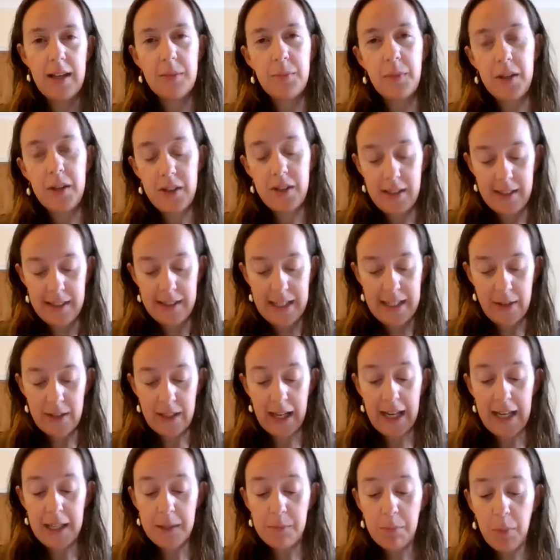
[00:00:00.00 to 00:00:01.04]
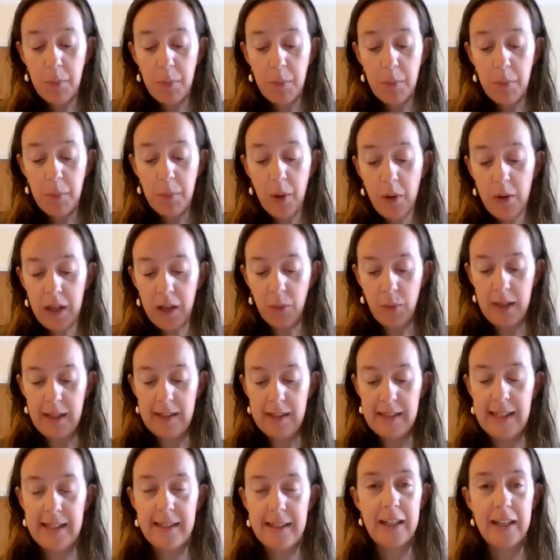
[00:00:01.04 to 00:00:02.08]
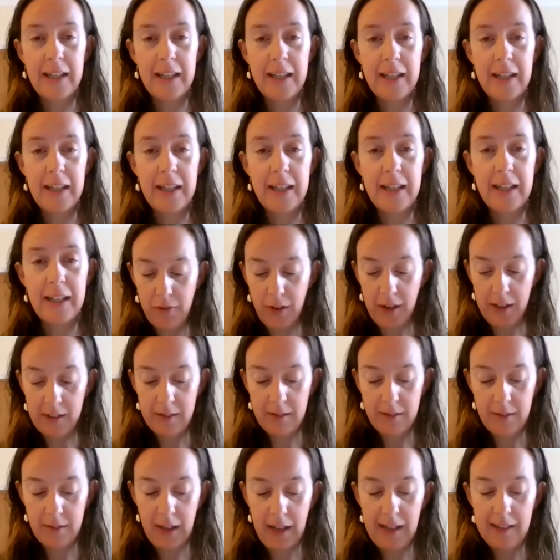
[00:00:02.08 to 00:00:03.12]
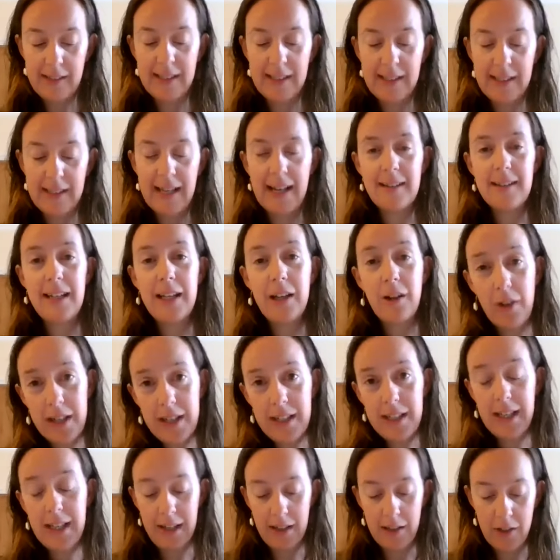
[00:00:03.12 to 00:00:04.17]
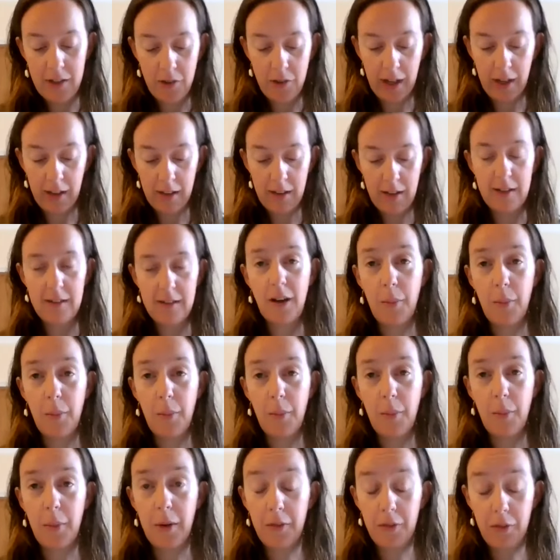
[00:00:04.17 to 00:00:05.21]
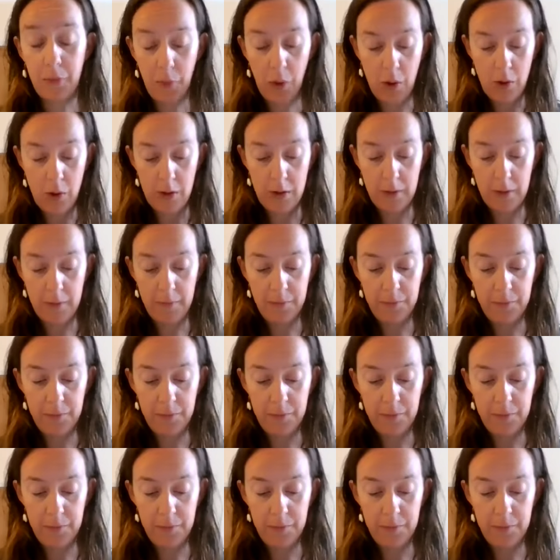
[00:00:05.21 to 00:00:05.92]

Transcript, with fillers: As much as it sounds like he's moaning when he's listing all these sufferings, he is actually crediting his strength as coming from God